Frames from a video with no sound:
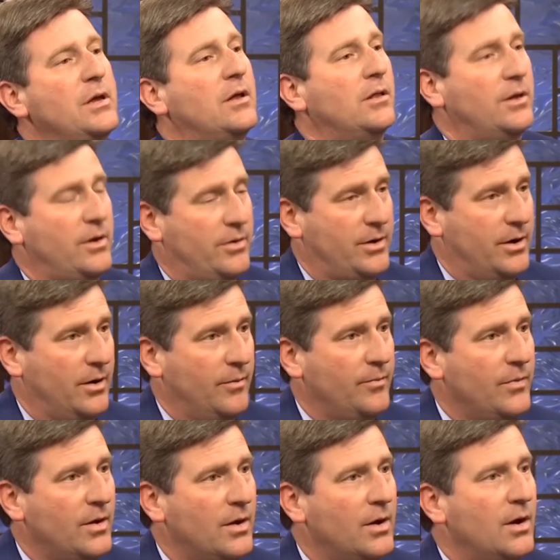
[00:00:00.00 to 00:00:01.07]
clear here.
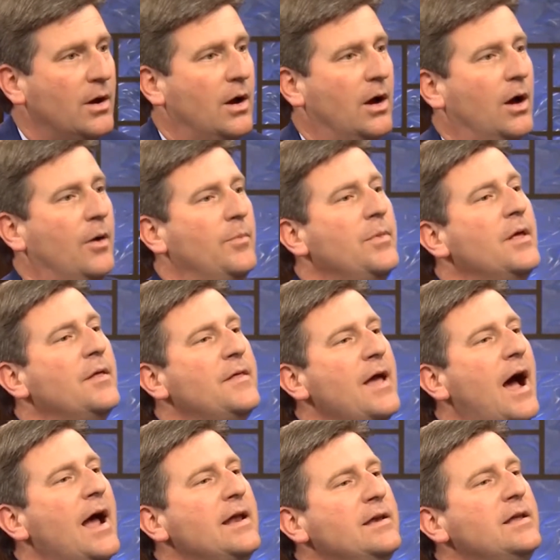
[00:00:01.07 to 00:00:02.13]

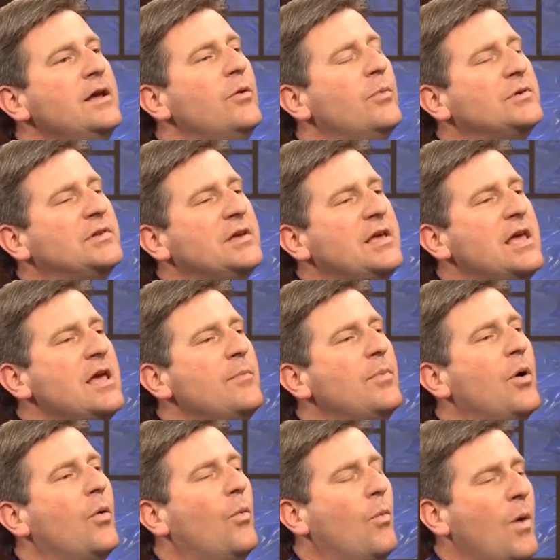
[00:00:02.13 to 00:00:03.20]
The idea was to keep
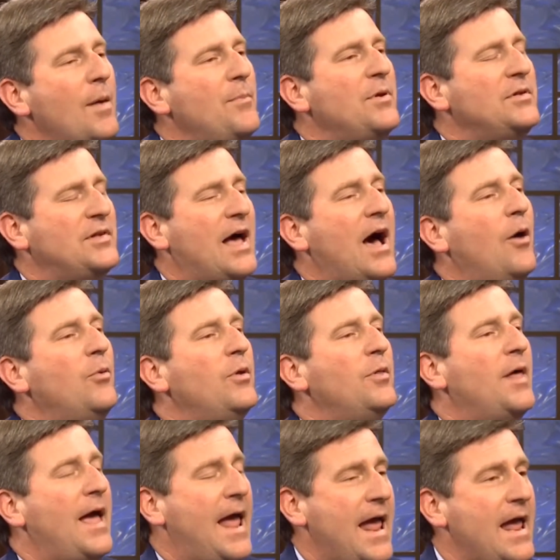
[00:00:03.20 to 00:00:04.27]
weapons out of
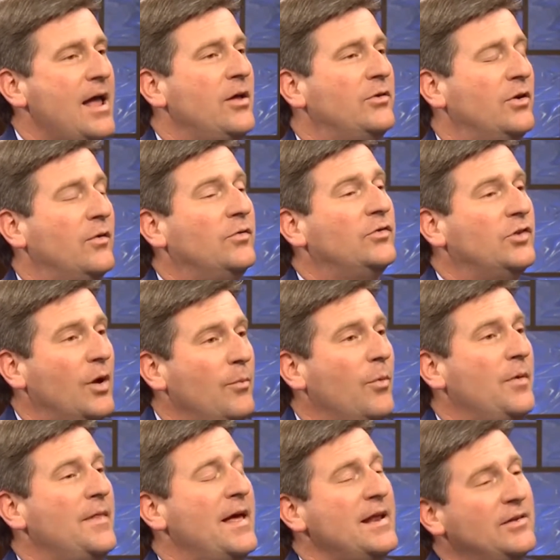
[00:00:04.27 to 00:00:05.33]
the hands of
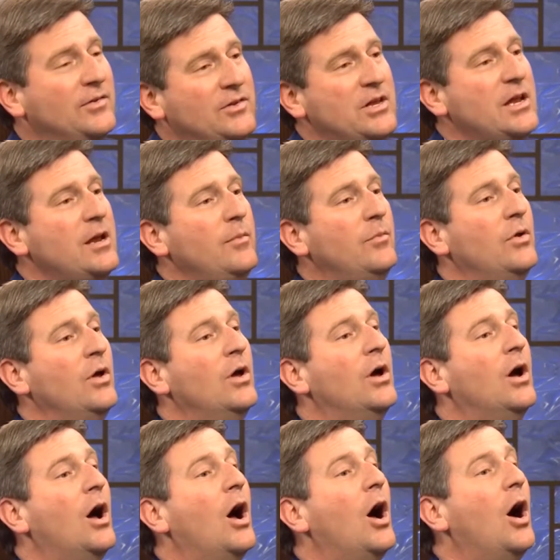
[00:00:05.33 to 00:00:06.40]
someone that is deemed
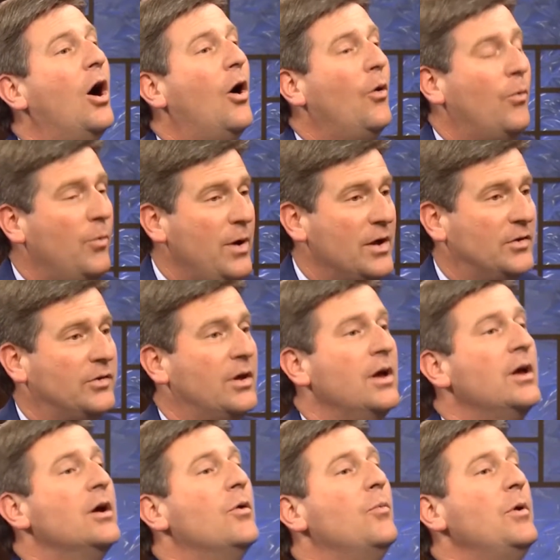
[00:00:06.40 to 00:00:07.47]
a risk.
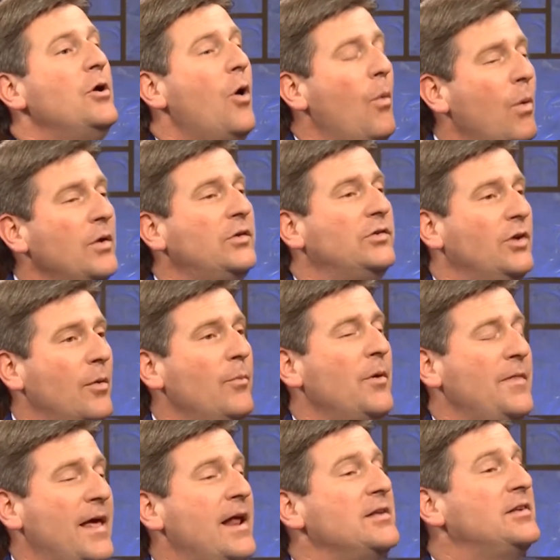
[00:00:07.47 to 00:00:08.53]
We don't want
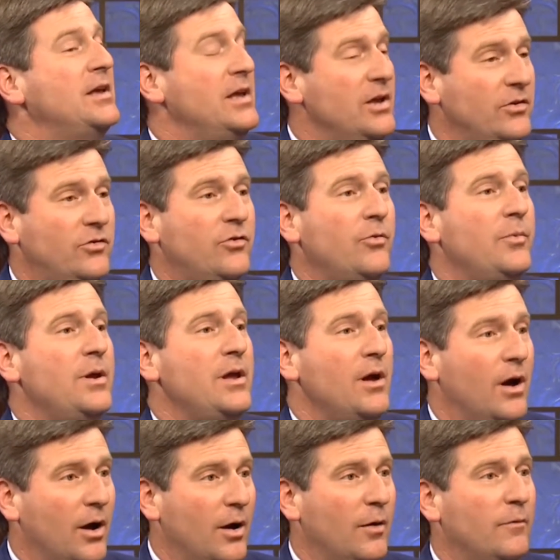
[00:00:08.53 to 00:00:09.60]
someone that has a history
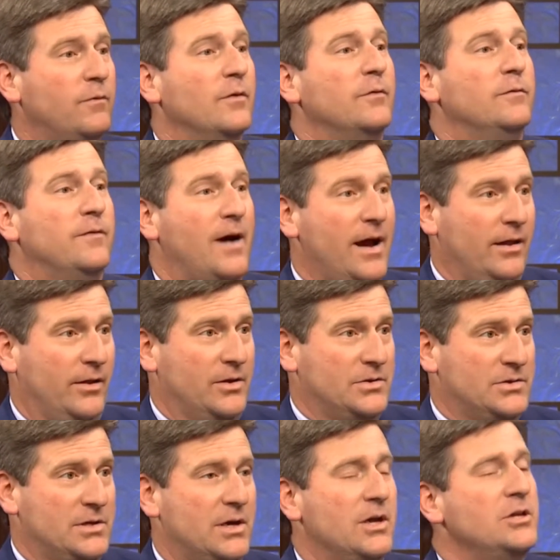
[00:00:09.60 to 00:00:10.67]
of
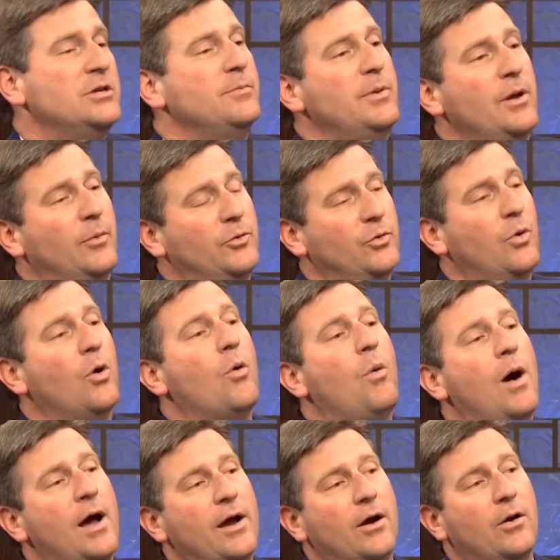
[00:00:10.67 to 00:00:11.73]
violence to be able to
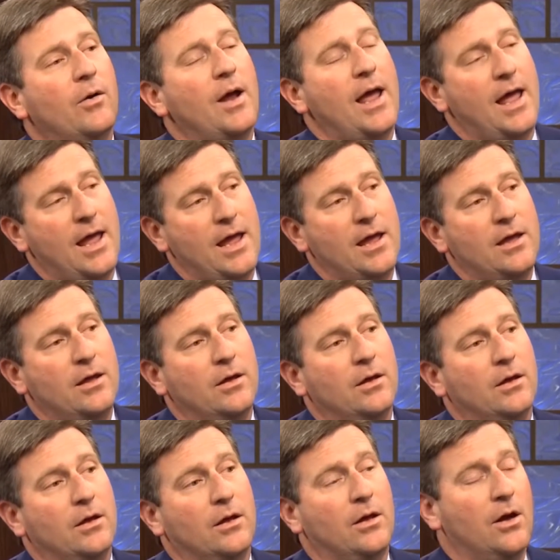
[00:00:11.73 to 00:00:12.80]
acquire a
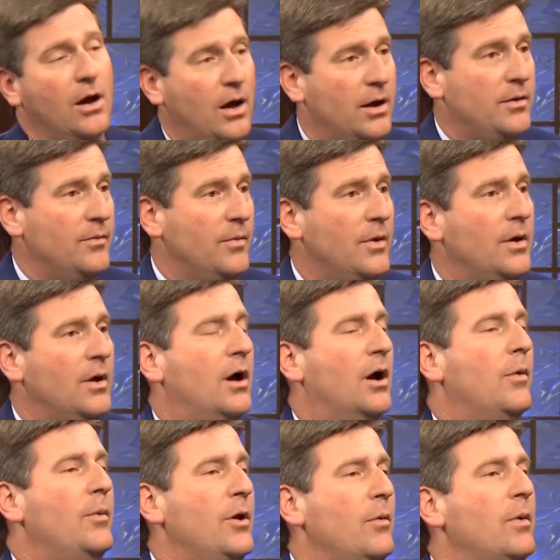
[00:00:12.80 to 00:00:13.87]
gun.
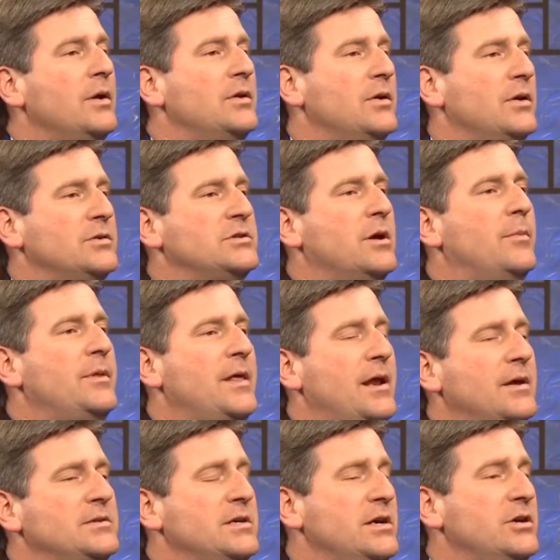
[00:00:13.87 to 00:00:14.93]
We don't want someone that
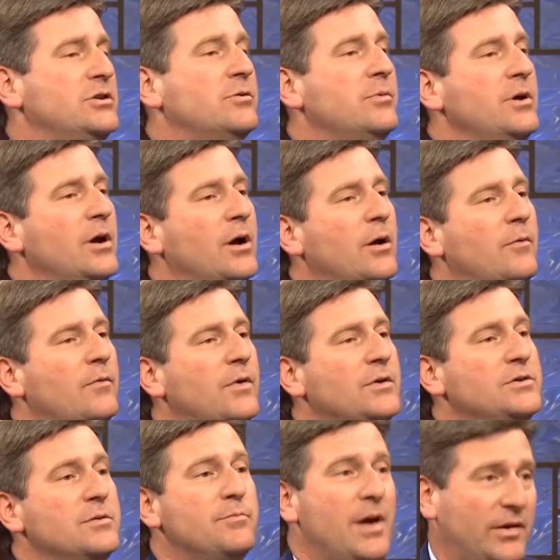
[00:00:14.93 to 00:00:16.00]
has a history of
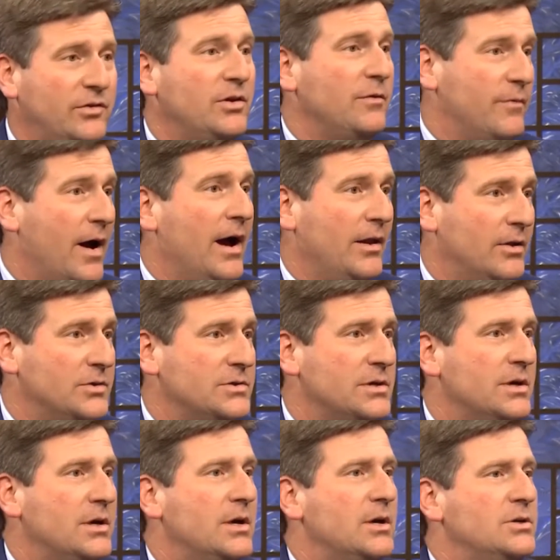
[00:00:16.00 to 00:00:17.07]
domestic violence
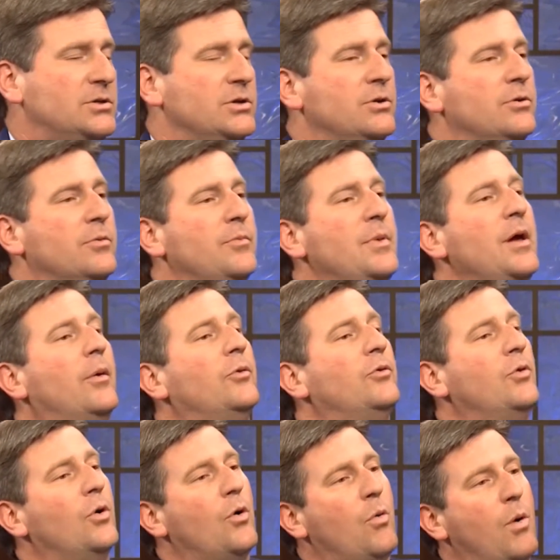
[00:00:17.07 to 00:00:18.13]
to be able
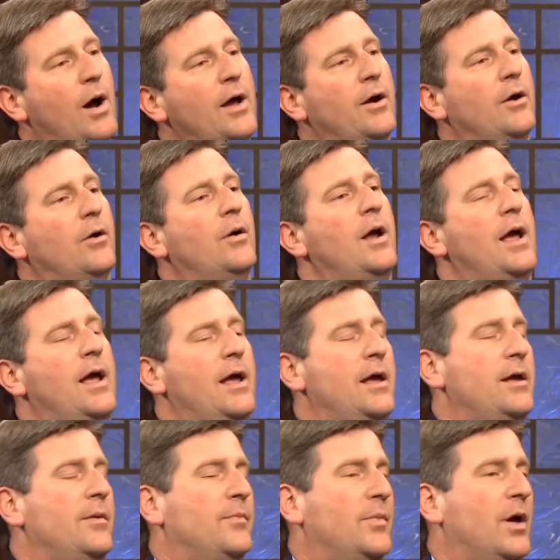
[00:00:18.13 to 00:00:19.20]
to acquire
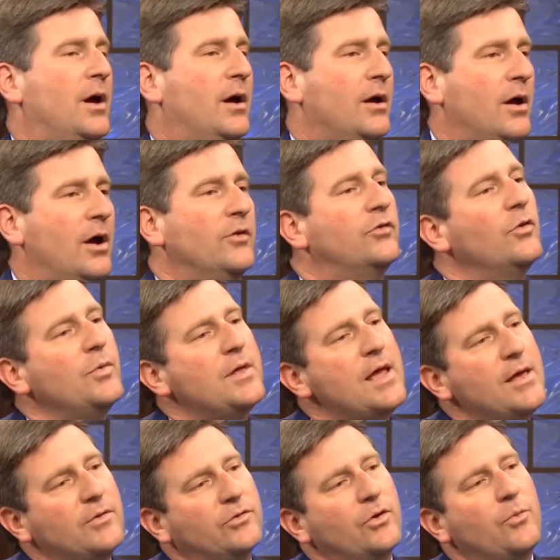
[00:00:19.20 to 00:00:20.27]
a gun.
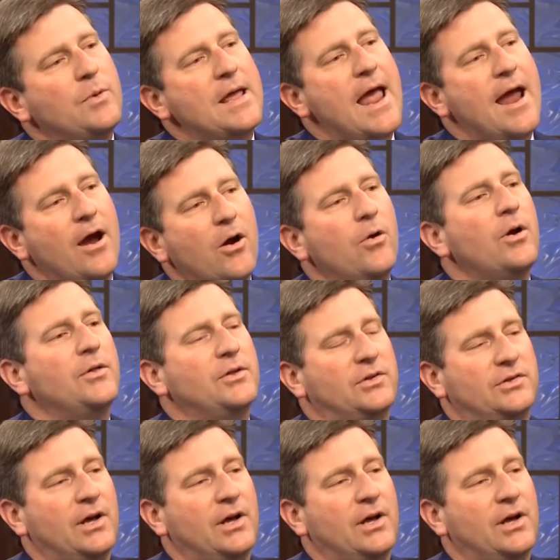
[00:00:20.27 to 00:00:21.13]
So we erred on the